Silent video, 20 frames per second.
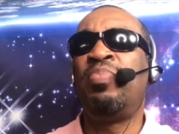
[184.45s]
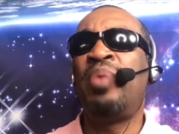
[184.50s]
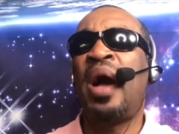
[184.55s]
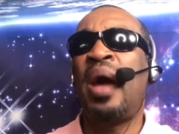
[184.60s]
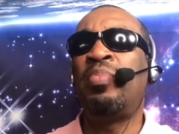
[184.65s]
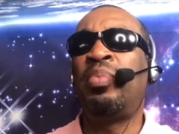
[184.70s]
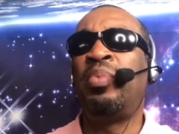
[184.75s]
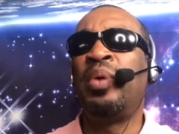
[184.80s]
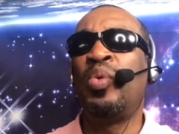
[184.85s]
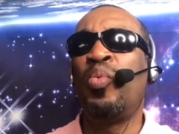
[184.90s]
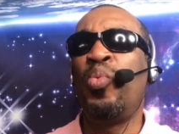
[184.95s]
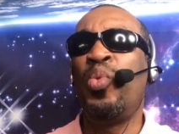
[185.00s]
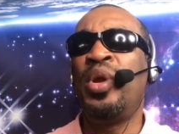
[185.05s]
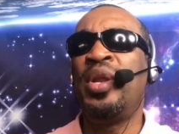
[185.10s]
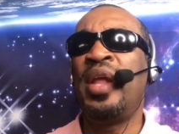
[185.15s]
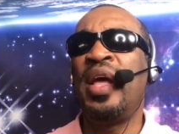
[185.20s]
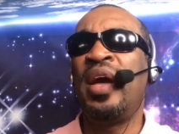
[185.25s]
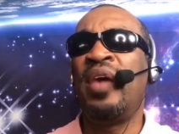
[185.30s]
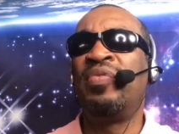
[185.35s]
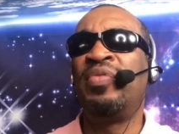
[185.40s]
about
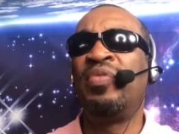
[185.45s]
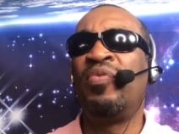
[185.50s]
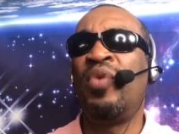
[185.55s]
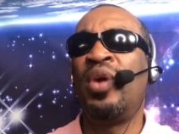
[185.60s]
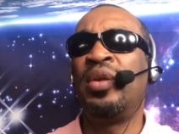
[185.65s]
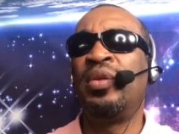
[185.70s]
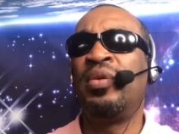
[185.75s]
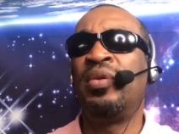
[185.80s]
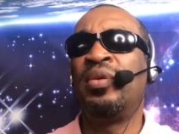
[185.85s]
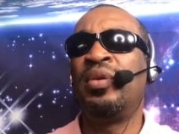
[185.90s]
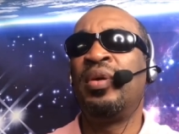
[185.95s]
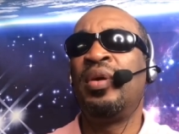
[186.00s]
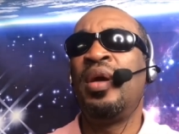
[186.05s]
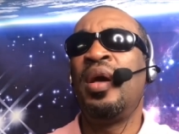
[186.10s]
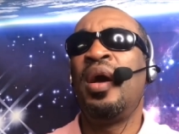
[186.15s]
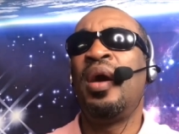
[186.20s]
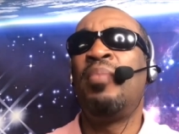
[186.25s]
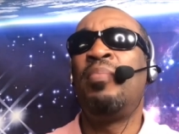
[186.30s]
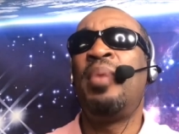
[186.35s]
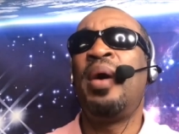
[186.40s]
in other
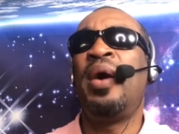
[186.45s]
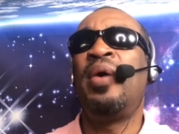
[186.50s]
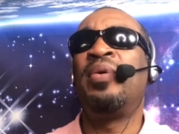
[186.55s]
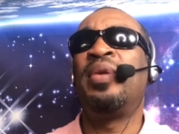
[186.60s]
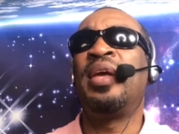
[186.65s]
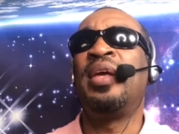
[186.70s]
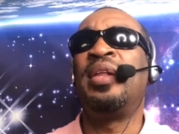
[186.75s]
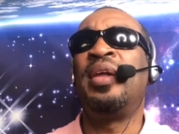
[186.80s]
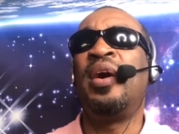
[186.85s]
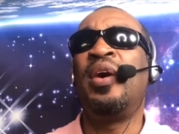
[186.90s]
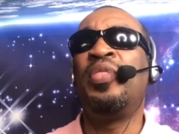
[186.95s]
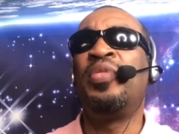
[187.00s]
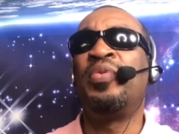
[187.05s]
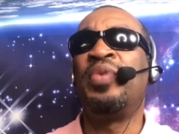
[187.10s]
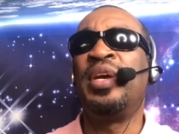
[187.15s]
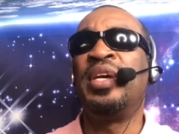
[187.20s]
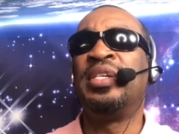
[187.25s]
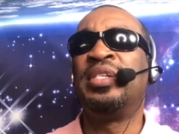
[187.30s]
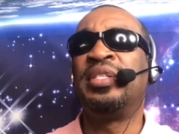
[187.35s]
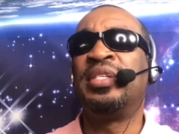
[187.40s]
instances. Here's what
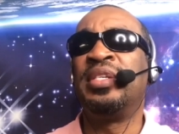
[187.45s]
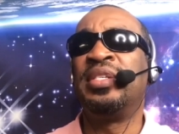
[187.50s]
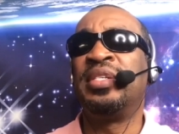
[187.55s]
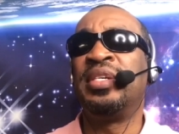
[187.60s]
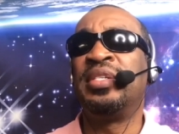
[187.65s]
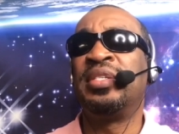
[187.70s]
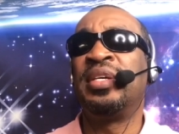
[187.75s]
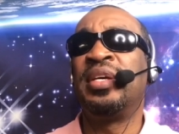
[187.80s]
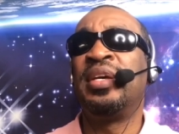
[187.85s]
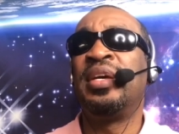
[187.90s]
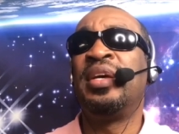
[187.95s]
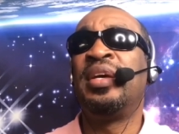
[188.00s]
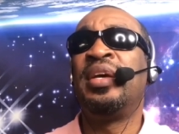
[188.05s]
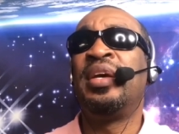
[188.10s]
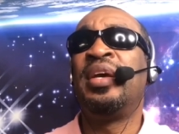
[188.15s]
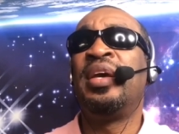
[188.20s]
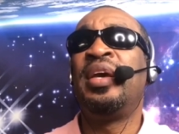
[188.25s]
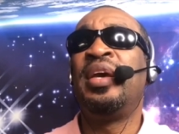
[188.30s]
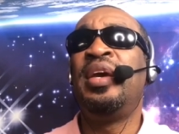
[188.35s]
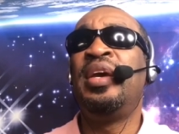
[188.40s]
she said in this
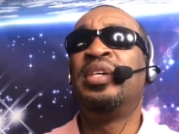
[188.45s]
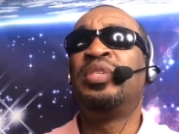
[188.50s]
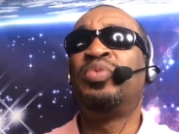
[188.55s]
segment.